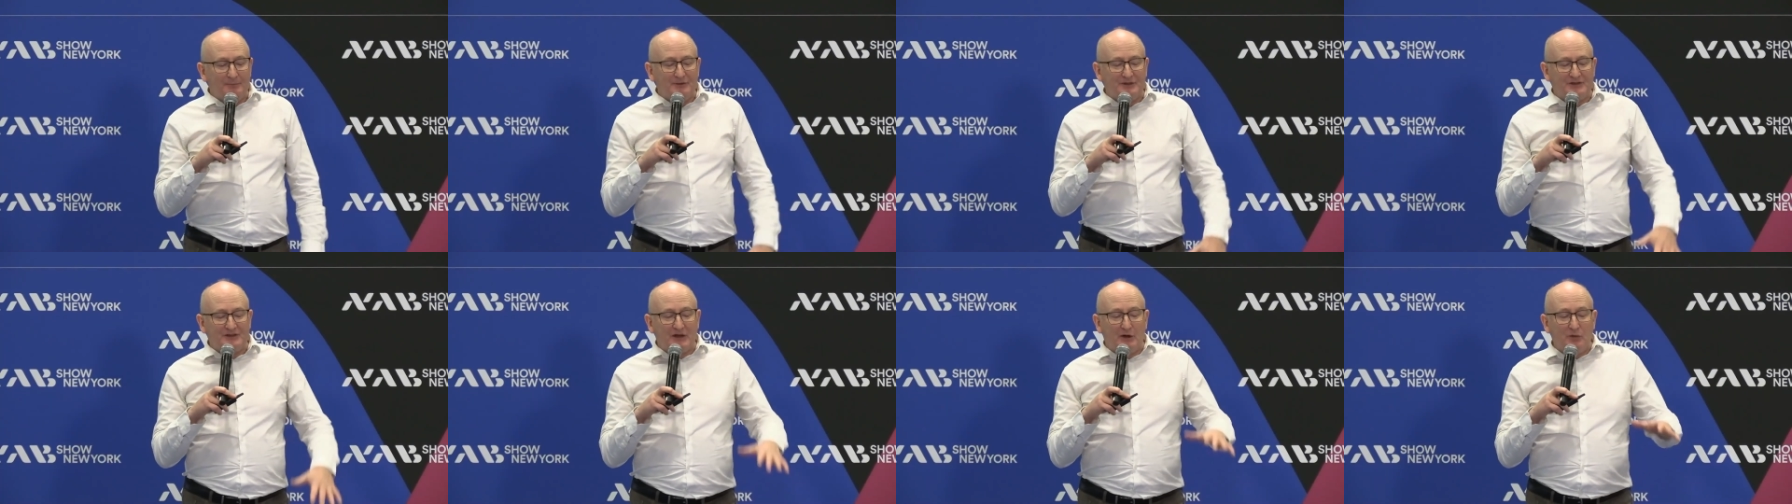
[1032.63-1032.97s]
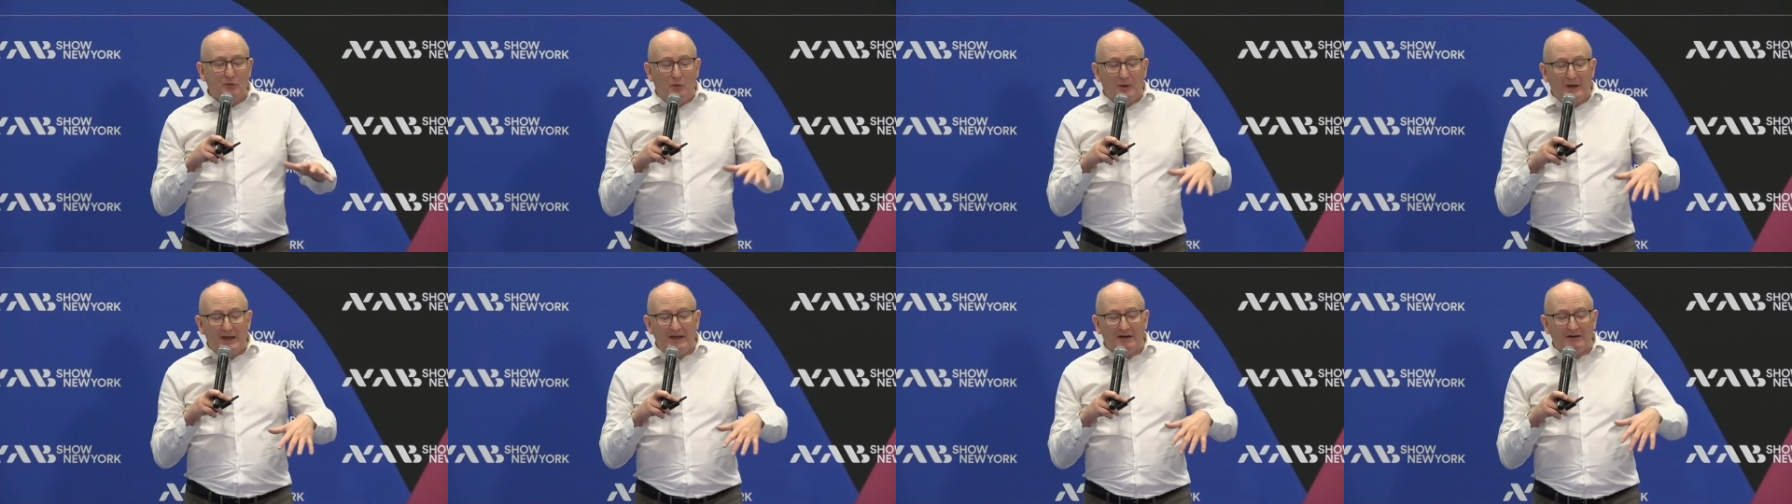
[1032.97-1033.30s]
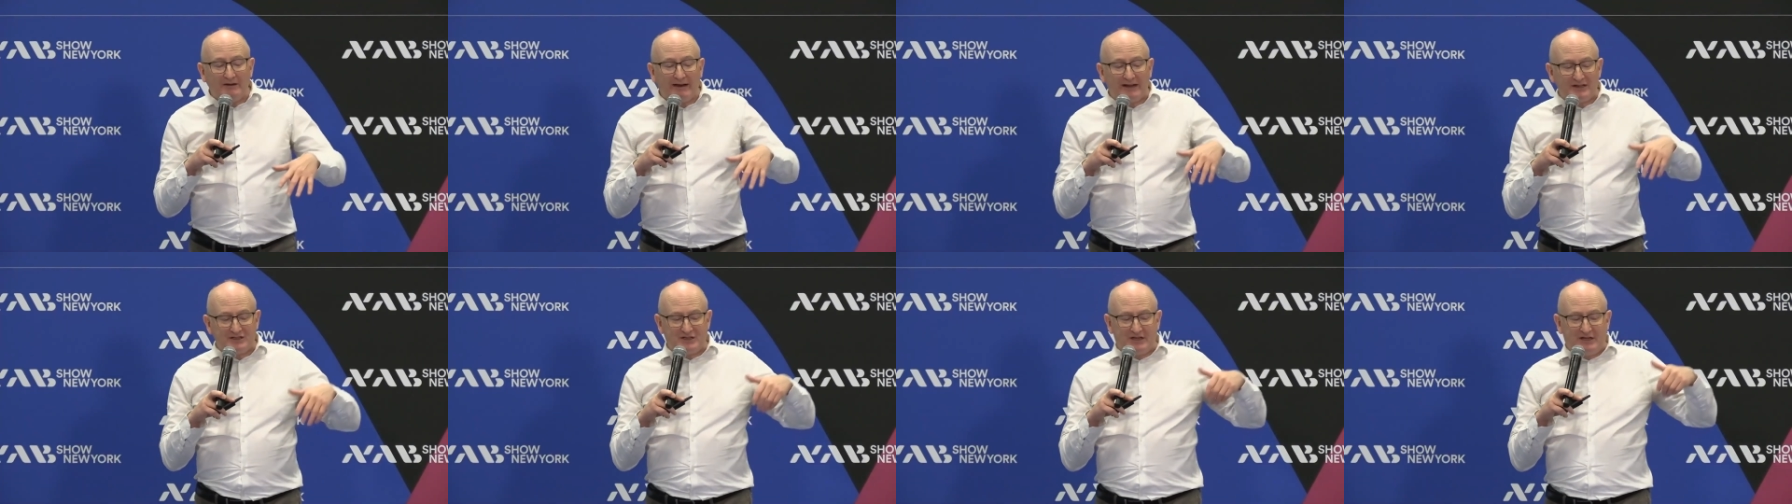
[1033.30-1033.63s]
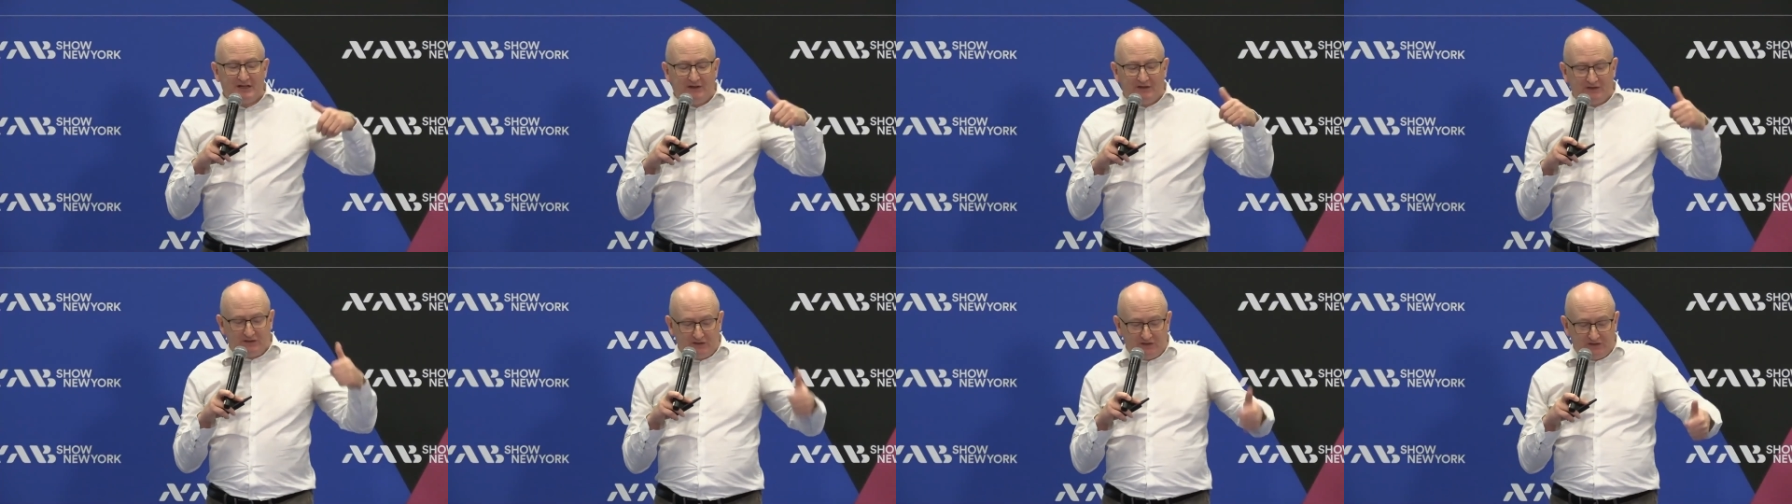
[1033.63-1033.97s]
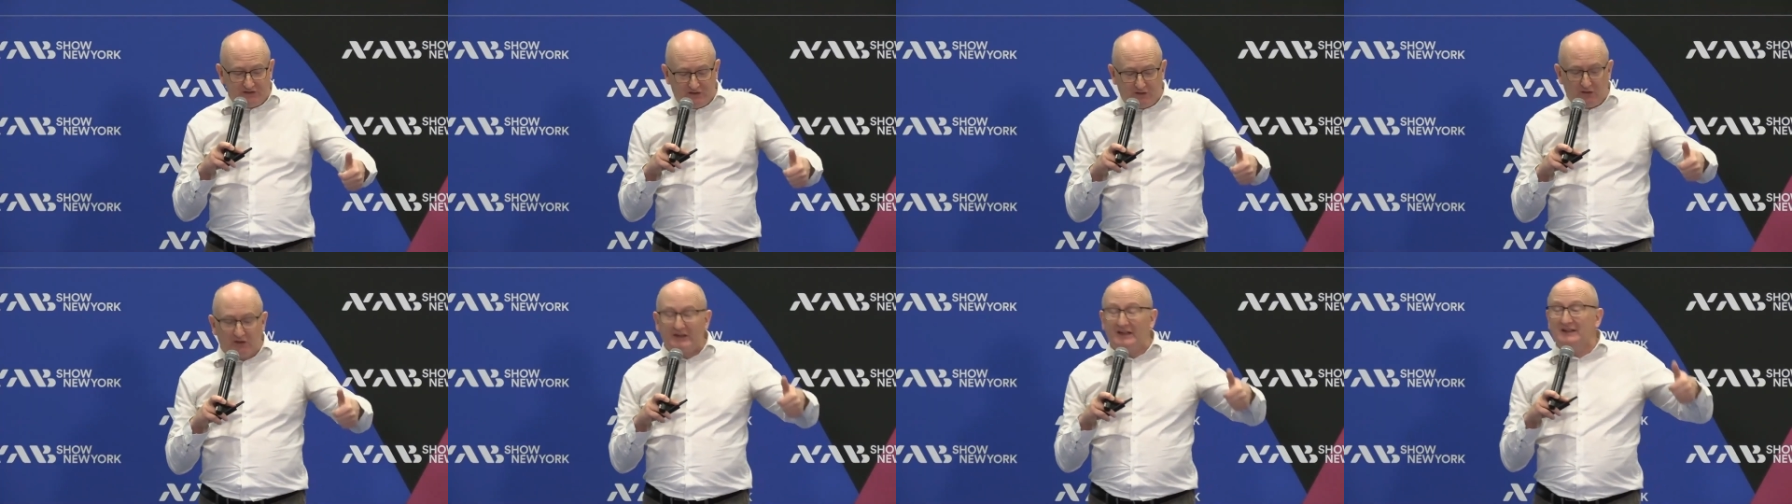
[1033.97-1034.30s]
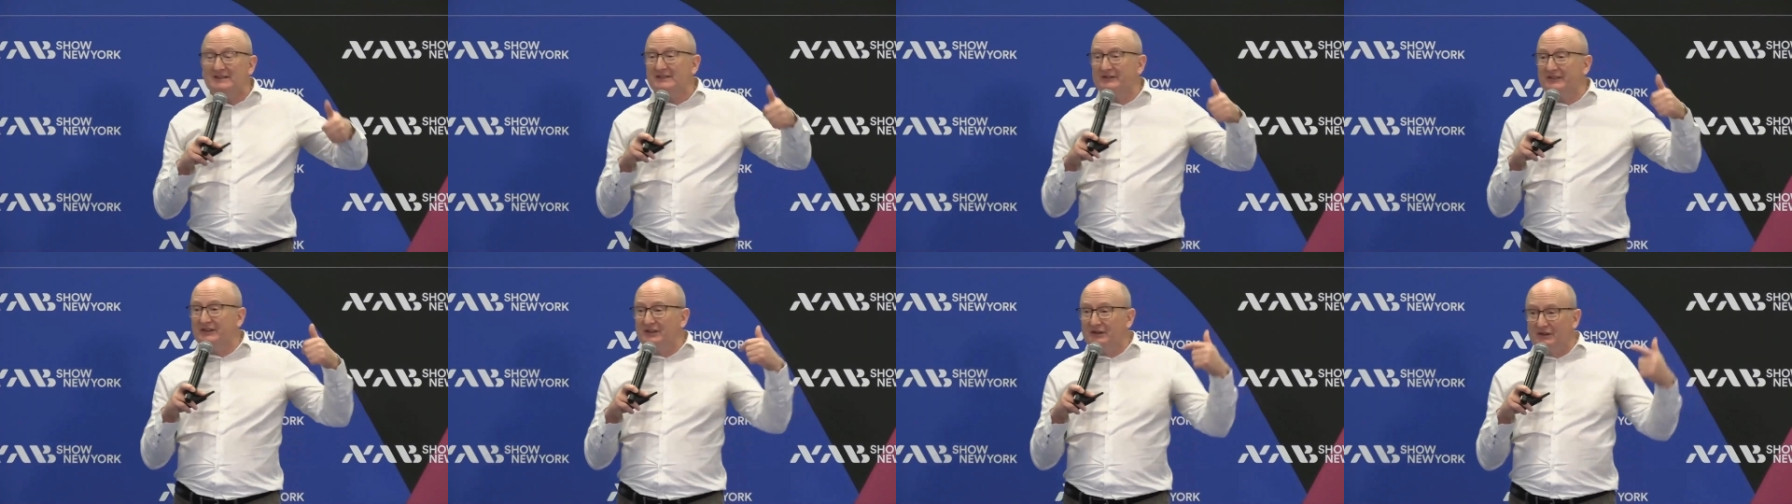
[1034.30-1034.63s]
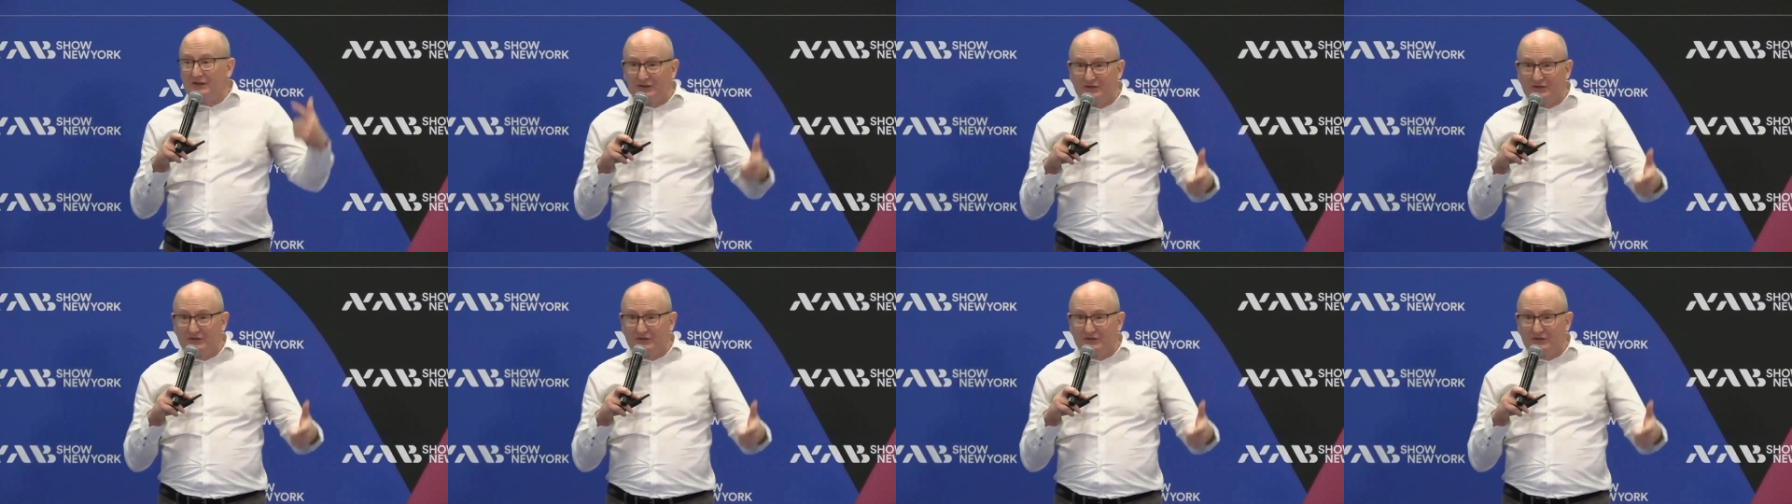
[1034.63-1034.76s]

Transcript: So we are actually, there's connectivity,